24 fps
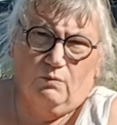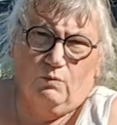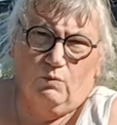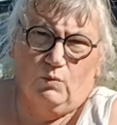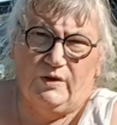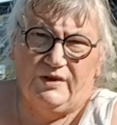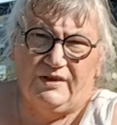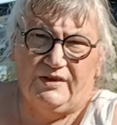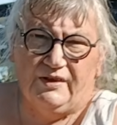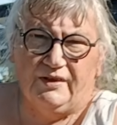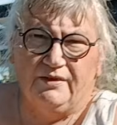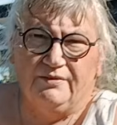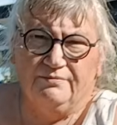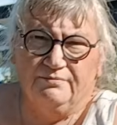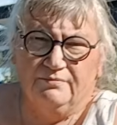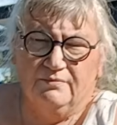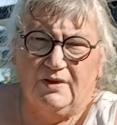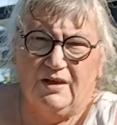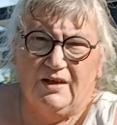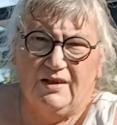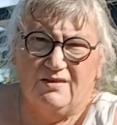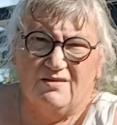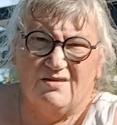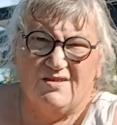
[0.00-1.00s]
winter
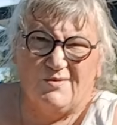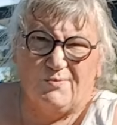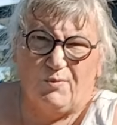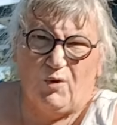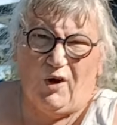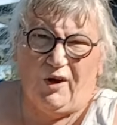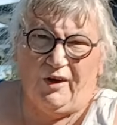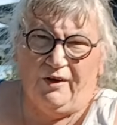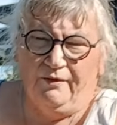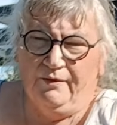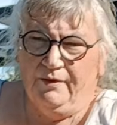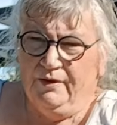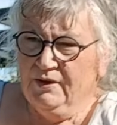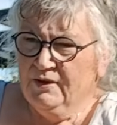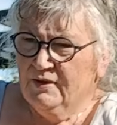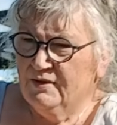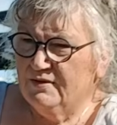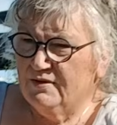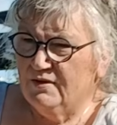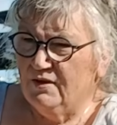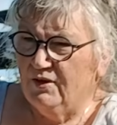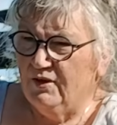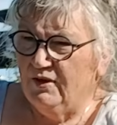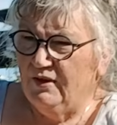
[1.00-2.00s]
and spring.
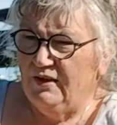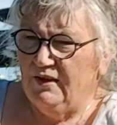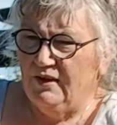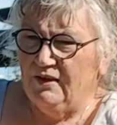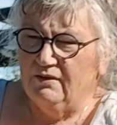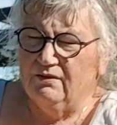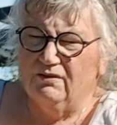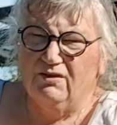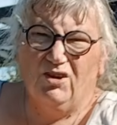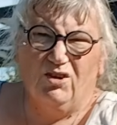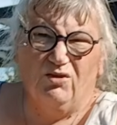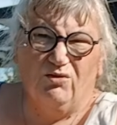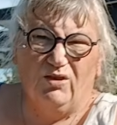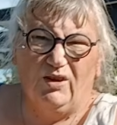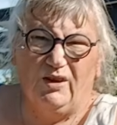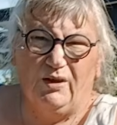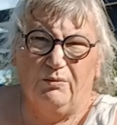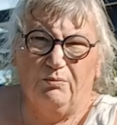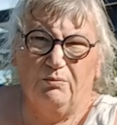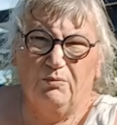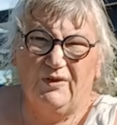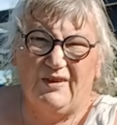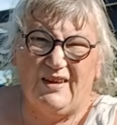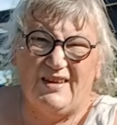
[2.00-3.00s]
So yeah,
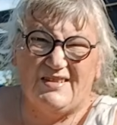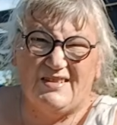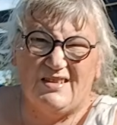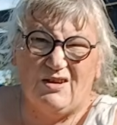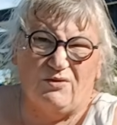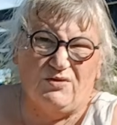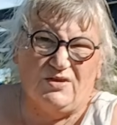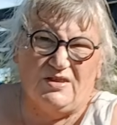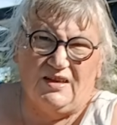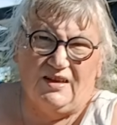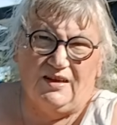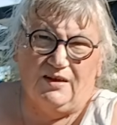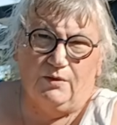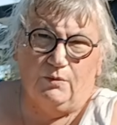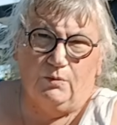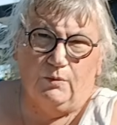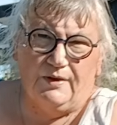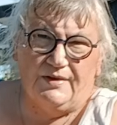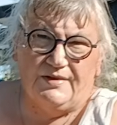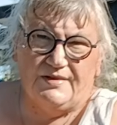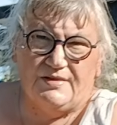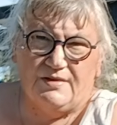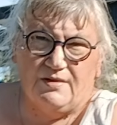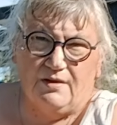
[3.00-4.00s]
they're self-seeded
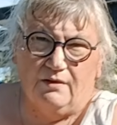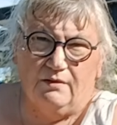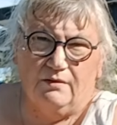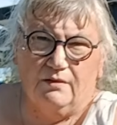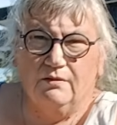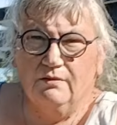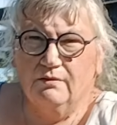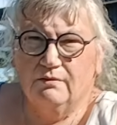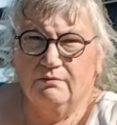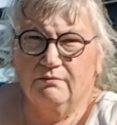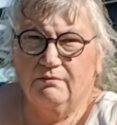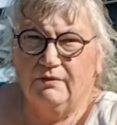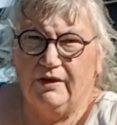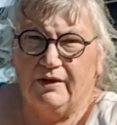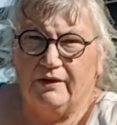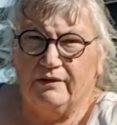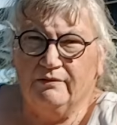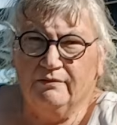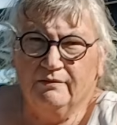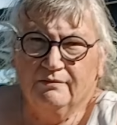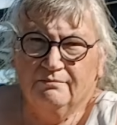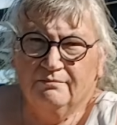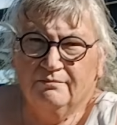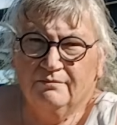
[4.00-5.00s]
ones, so you know,
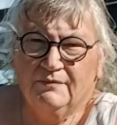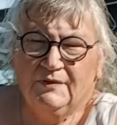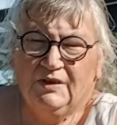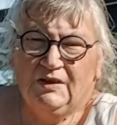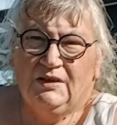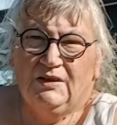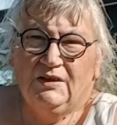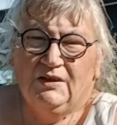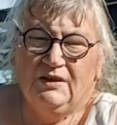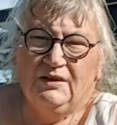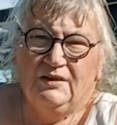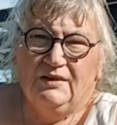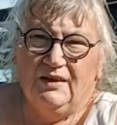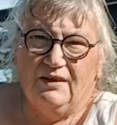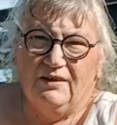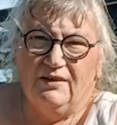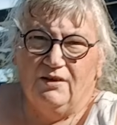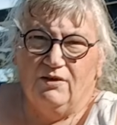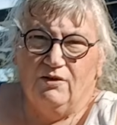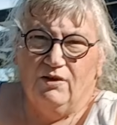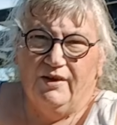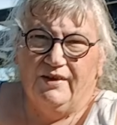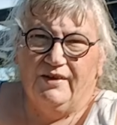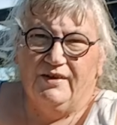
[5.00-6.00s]

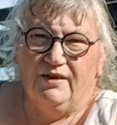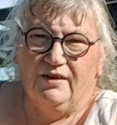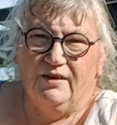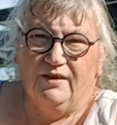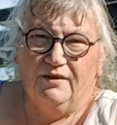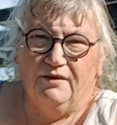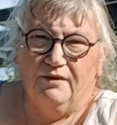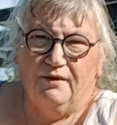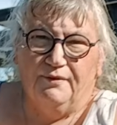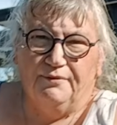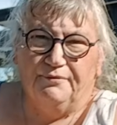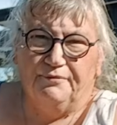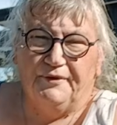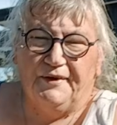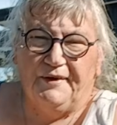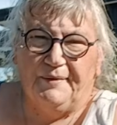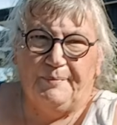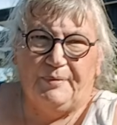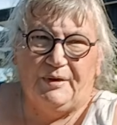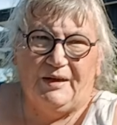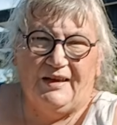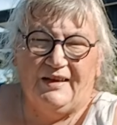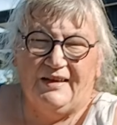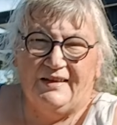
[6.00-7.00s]
nothing like a free
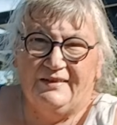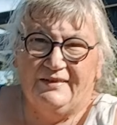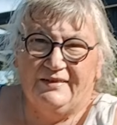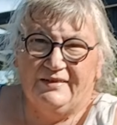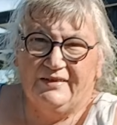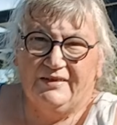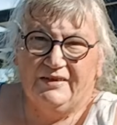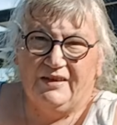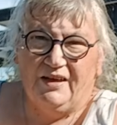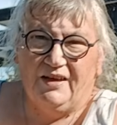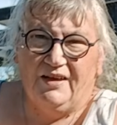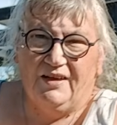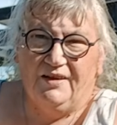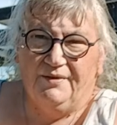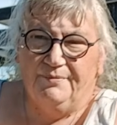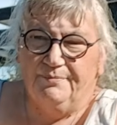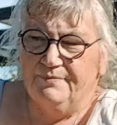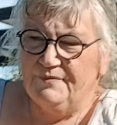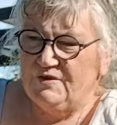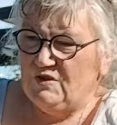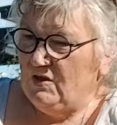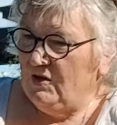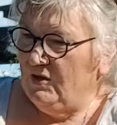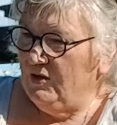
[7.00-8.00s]
plant.
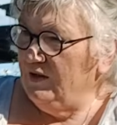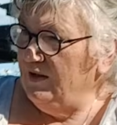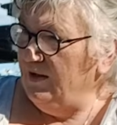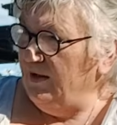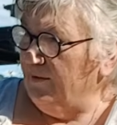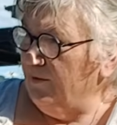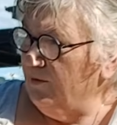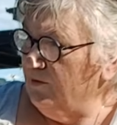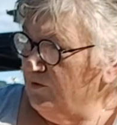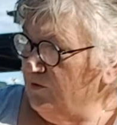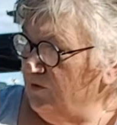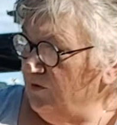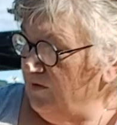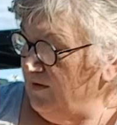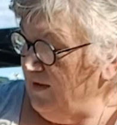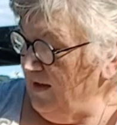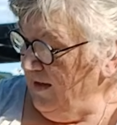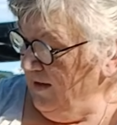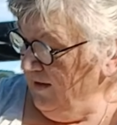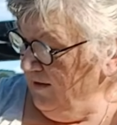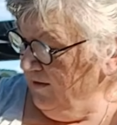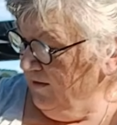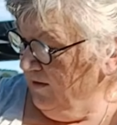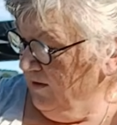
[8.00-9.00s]
So yeah, I'll do
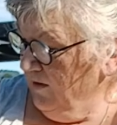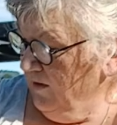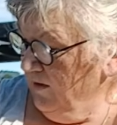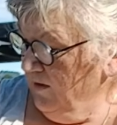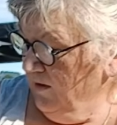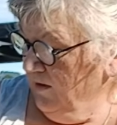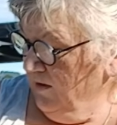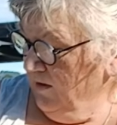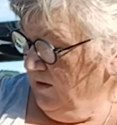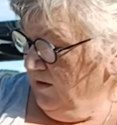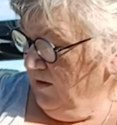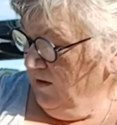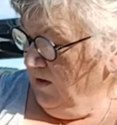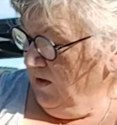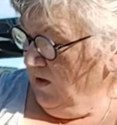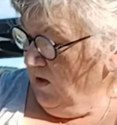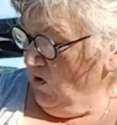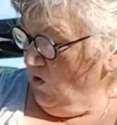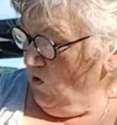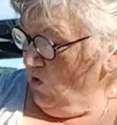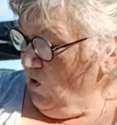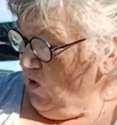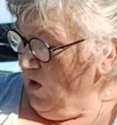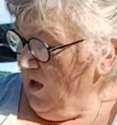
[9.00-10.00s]
that.
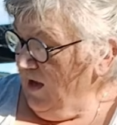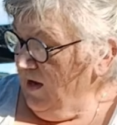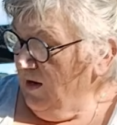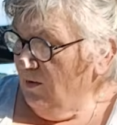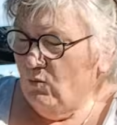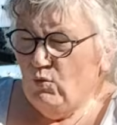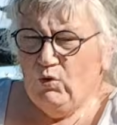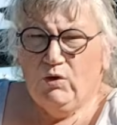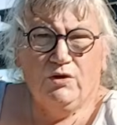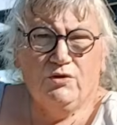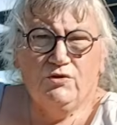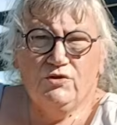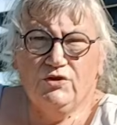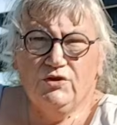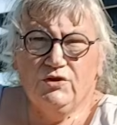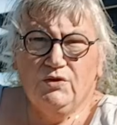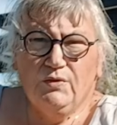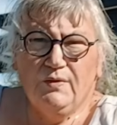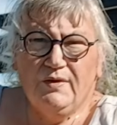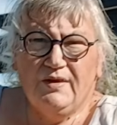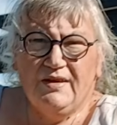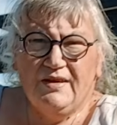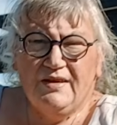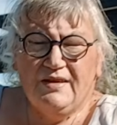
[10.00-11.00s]
And what I'll
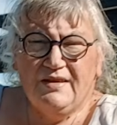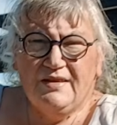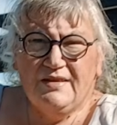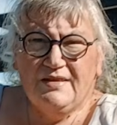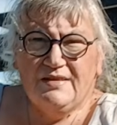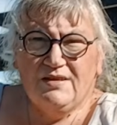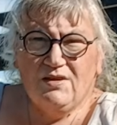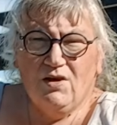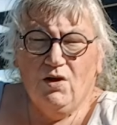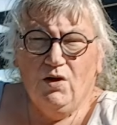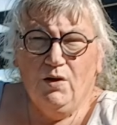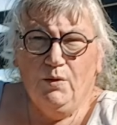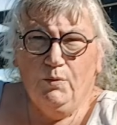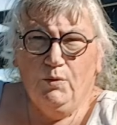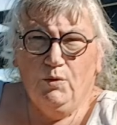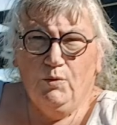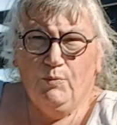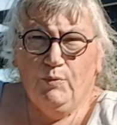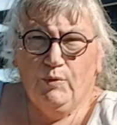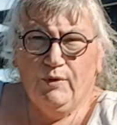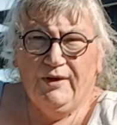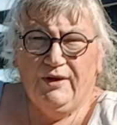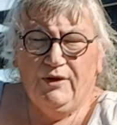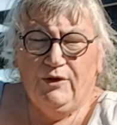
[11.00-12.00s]
do is I will
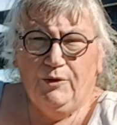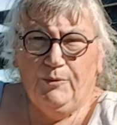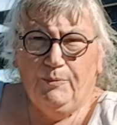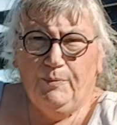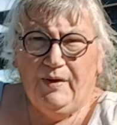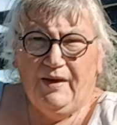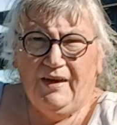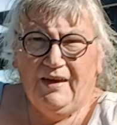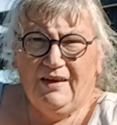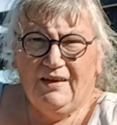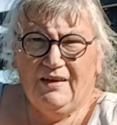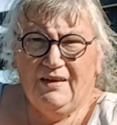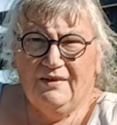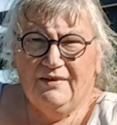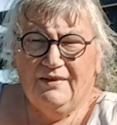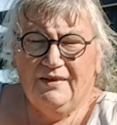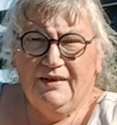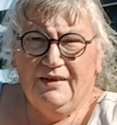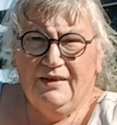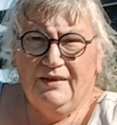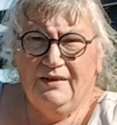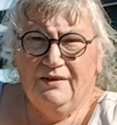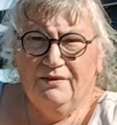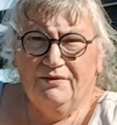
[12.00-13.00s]
bring you back at
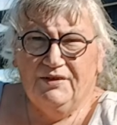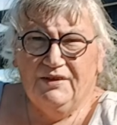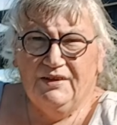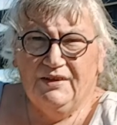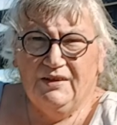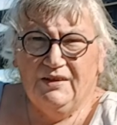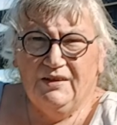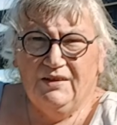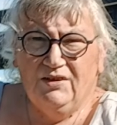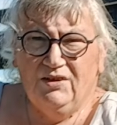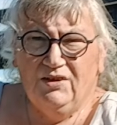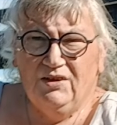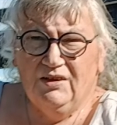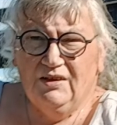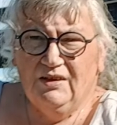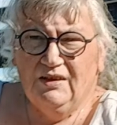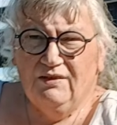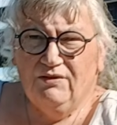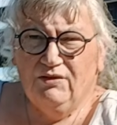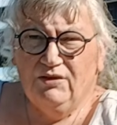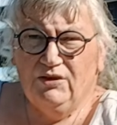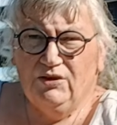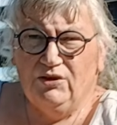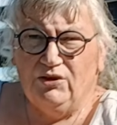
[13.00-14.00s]
the end of it and you can
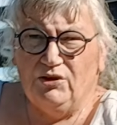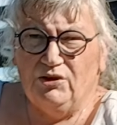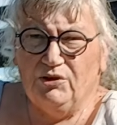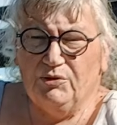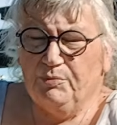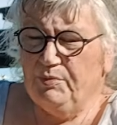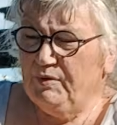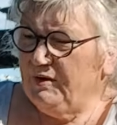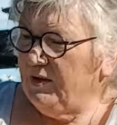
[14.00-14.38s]
have a look,